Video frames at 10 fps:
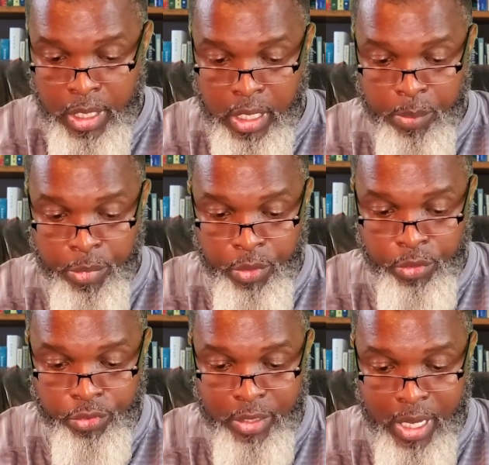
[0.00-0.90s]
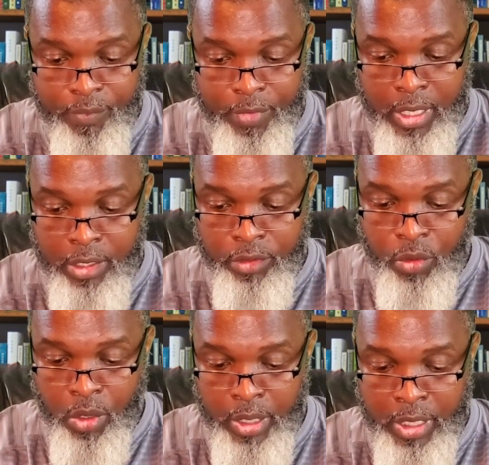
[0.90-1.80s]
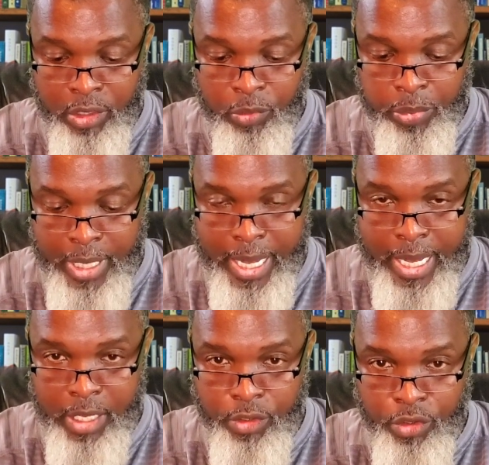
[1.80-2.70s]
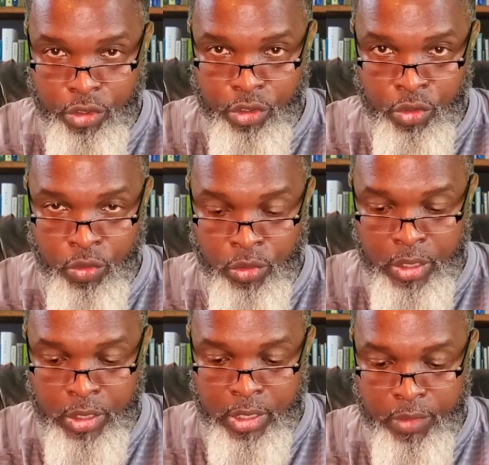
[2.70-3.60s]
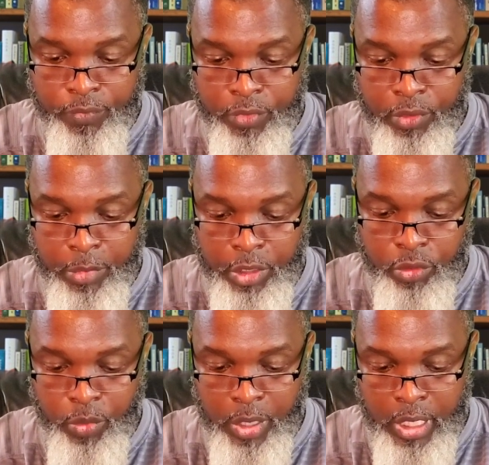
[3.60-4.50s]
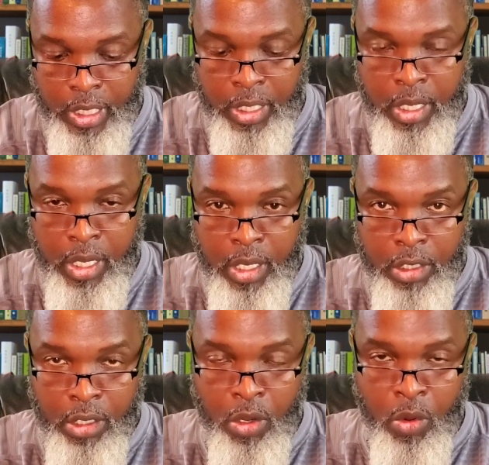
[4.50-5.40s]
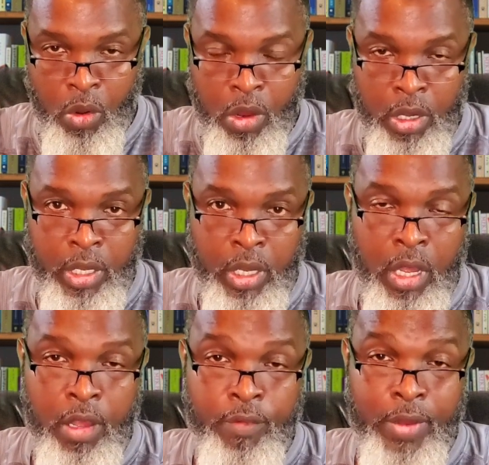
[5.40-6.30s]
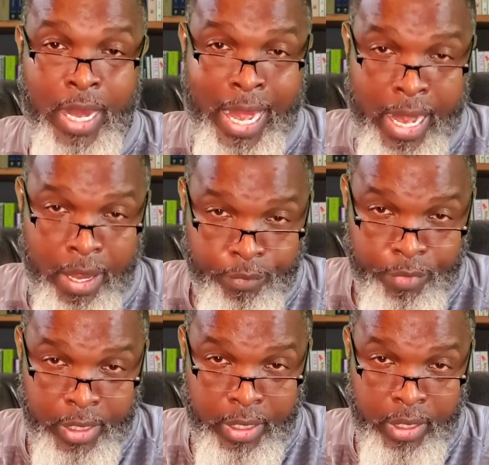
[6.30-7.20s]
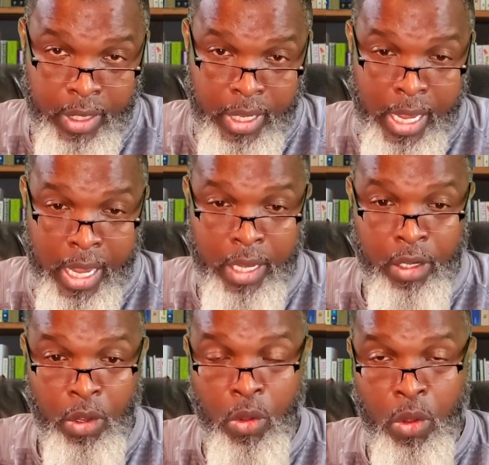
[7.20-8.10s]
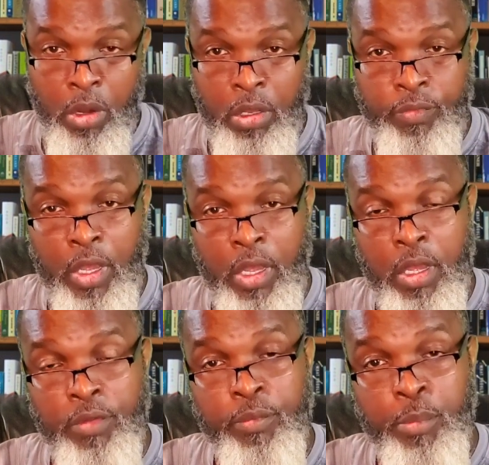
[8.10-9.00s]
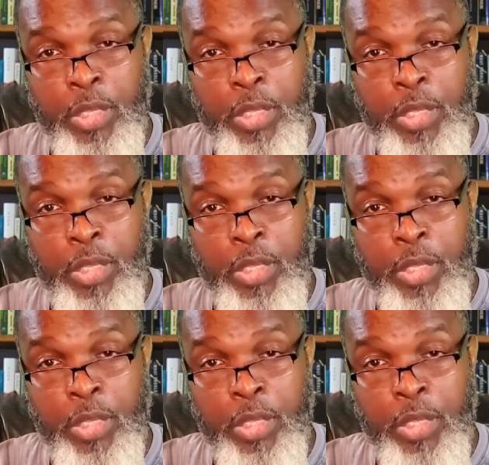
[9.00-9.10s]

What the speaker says: Hebrews 7 is going to explain to you the difference between the order of Aaron and the order of